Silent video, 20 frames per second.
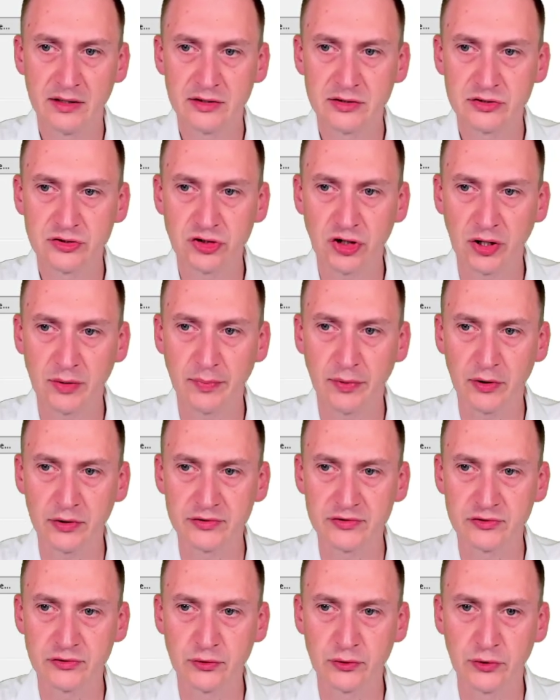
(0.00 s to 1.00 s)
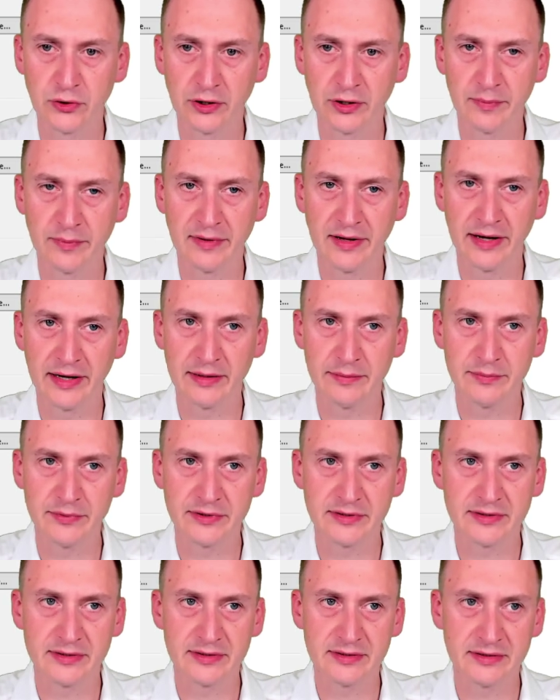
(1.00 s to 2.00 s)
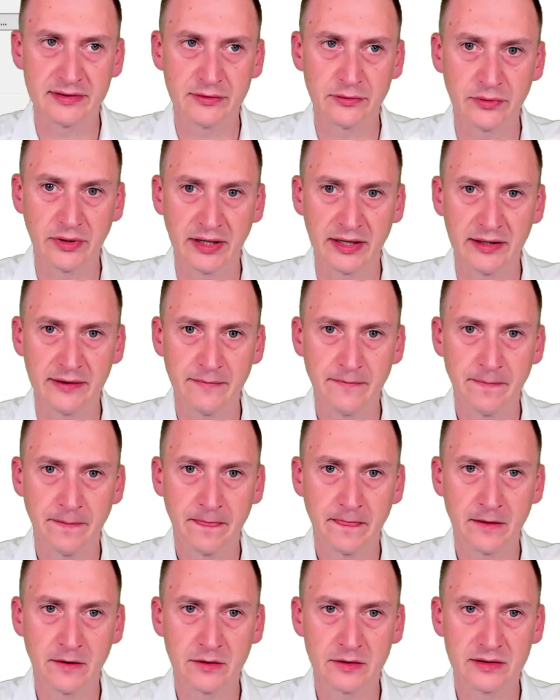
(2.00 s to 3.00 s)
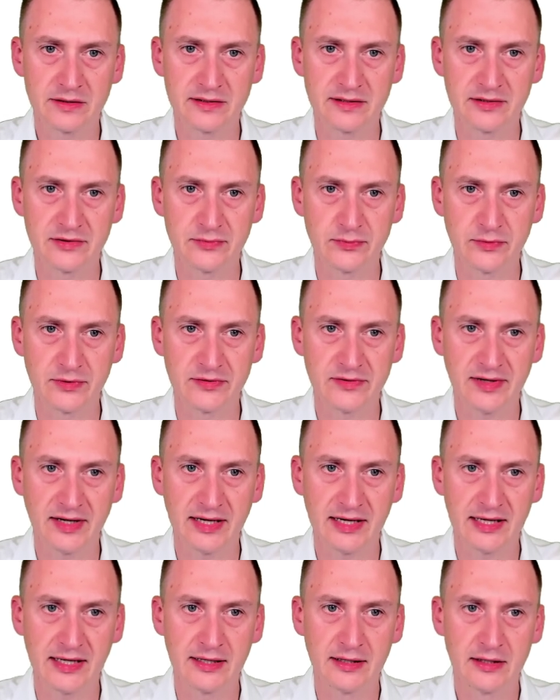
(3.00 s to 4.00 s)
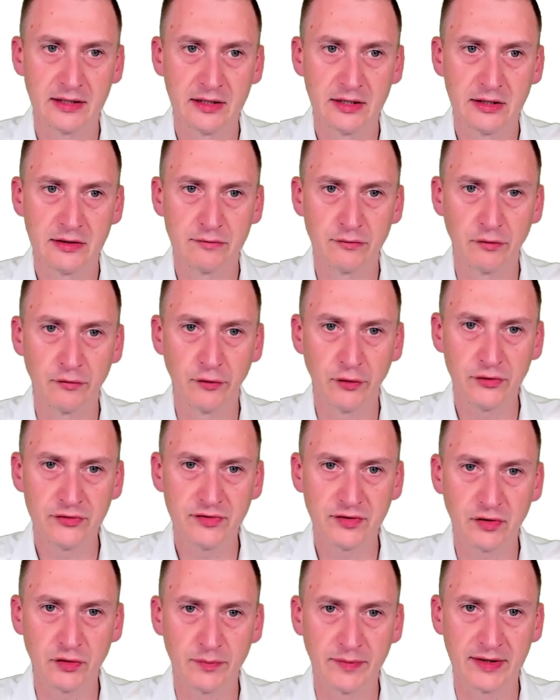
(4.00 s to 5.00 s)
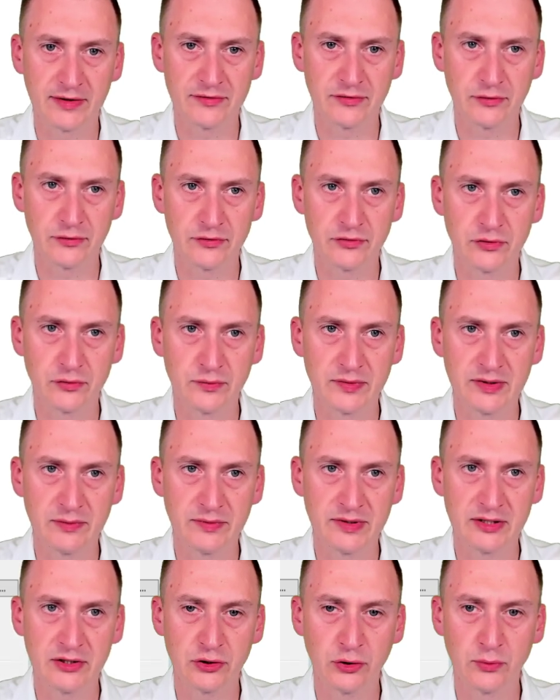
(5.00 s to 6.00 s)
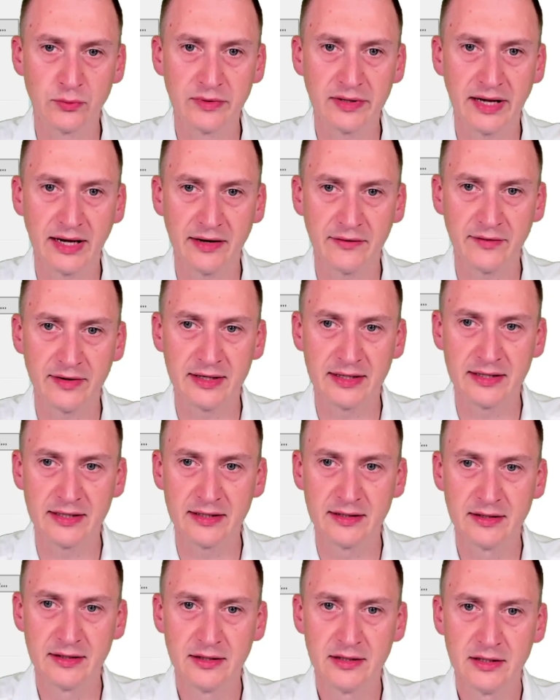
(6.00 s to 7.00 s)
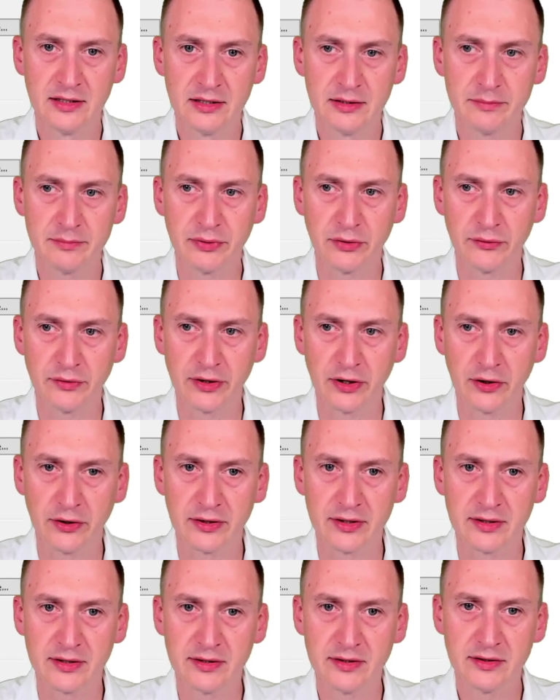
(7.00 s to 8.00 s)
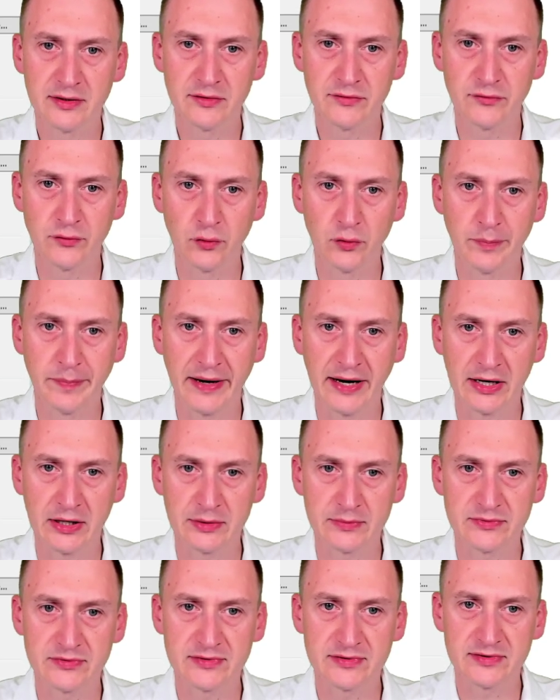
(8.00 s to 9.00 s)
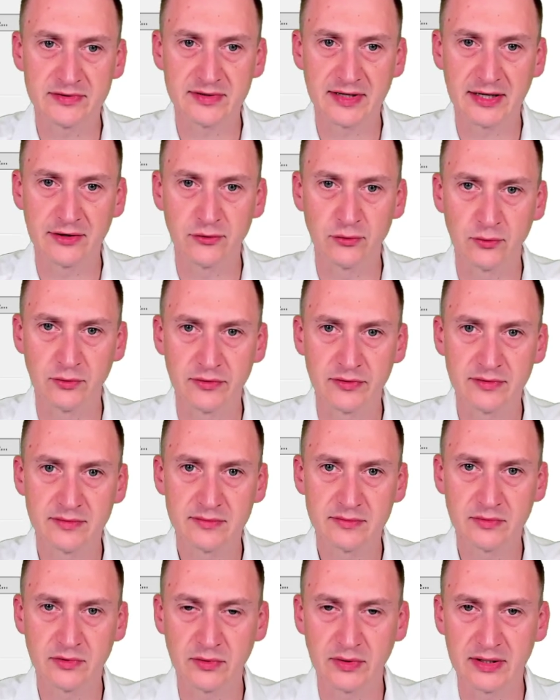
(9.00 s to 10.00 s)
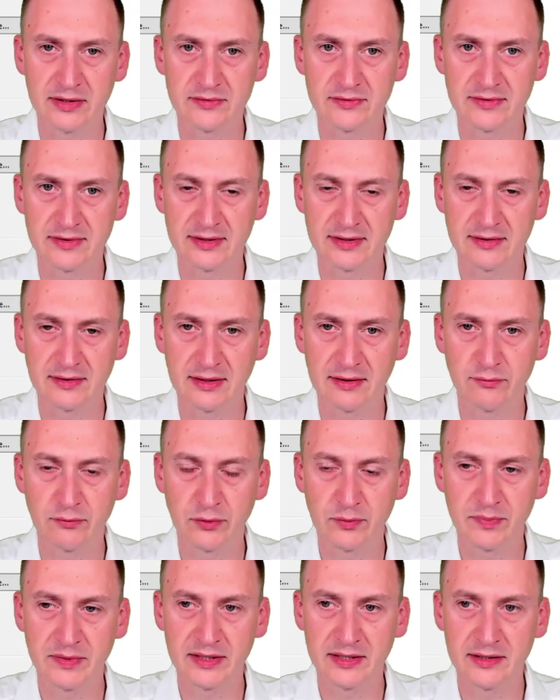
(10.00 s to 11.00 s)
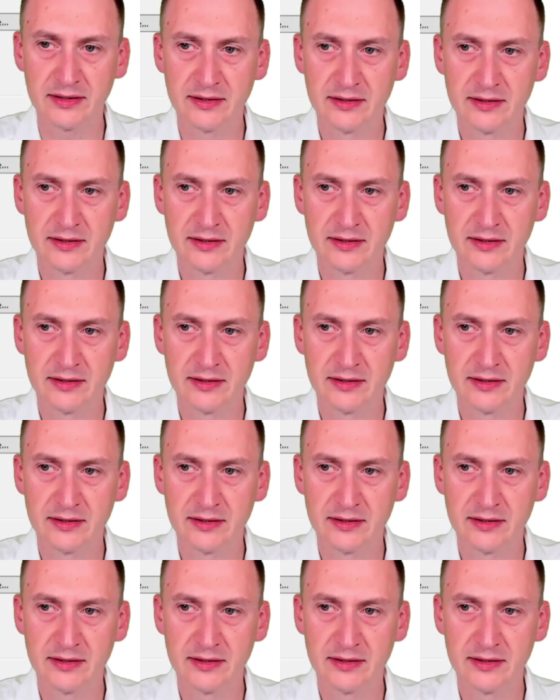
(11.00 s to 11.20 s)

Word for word: checkboxes do not apply. But uh, okay, this was a reverse incremental, so we, we don't have any periodic full backups scheduled. Okay, so it, it would be